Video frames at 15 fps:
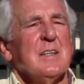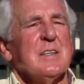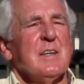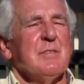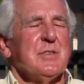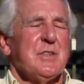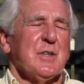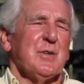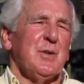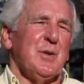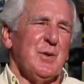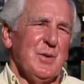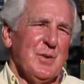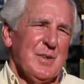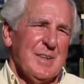Give us a
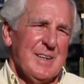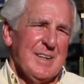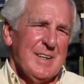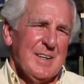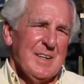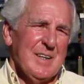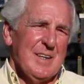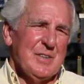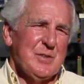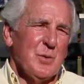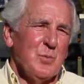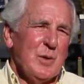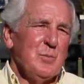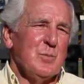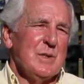call. It's a
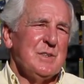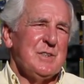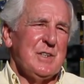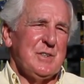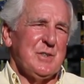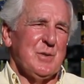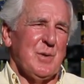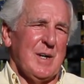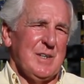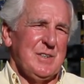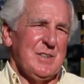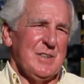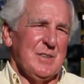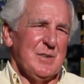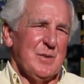win-win
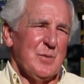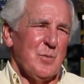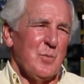situation.